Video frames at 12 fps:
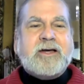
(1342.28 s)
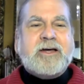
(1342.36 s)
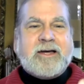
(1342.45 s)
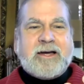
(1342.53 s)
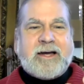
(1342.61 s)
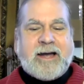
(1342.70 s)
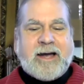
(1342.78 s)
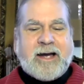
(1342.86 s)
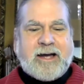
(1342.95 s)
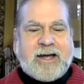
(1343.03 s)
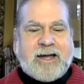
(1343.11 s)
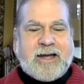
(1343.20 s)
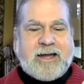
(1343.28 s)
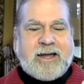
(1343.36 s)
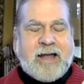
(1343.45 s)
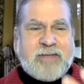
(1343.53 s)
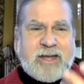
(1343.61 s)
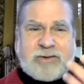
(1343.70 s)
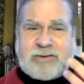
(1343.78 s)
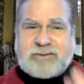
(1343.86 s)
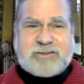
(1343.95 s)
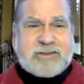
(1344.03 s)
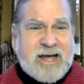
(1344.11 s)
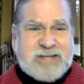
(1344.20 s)
And then
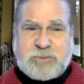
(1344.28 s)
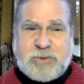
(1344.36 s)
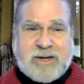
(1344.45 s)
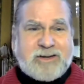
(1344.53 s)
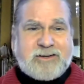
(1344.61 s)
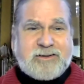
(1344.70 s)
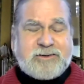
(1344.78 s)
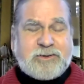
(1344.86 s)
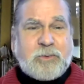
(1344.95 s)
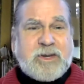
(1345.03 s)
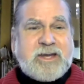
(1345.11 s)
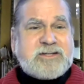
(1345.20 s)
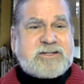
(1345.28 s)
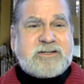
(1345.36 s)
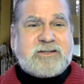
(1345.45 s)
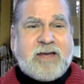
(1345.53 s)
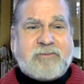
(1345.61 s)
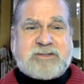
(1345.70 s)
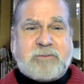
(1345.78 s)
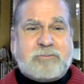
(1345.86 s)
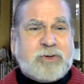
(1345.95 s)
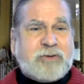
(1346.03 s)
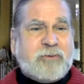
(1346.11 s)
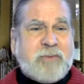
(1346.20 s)
last week, Louise gave us a beautiful
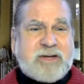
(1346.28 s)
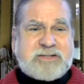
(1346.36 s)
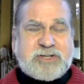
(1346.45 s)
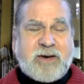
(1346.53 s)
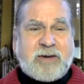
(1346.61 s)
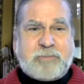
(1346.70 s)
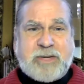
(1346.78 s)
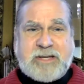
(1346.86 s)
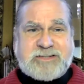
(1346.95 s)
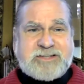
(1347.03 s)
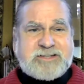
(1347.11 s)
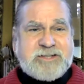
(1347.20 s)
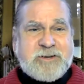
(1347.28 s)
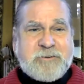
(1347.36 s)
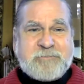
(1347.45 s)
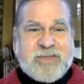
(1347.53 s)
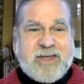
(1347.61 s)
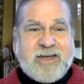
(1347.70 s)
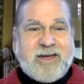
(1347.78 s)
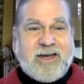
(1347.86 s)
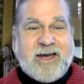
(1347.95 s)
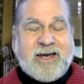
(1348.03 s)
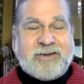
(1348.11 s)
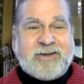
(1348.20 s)
message about peace and
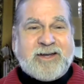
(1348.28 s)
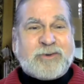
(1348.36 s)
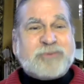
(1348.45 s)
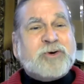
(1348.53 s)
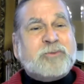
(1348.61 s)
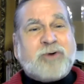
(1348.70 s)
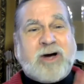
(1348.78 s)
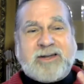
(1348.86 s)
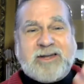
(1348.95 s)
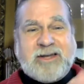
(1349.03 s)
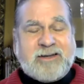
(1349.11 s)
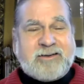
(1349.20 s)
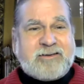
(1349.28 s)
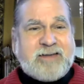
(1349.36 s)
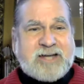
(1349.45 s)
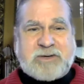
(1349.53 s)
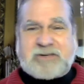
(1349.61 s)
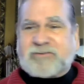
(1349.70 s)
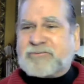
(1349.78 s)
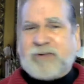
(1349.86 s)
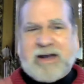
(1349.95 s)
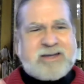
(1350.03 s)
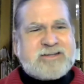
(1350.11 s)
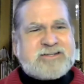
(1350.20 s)
also brought in the aspect of
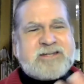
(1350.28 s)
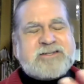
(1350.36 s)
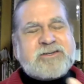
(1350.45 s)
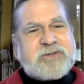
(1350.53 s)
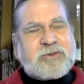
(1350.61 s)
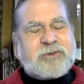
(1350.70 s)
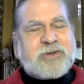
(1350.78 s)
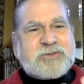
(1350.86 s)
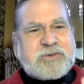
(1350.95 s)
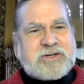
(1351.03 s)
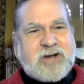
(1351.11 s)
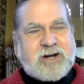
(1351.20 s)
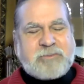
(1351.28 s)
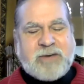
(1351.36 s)
frankincense and those other things we had talked about.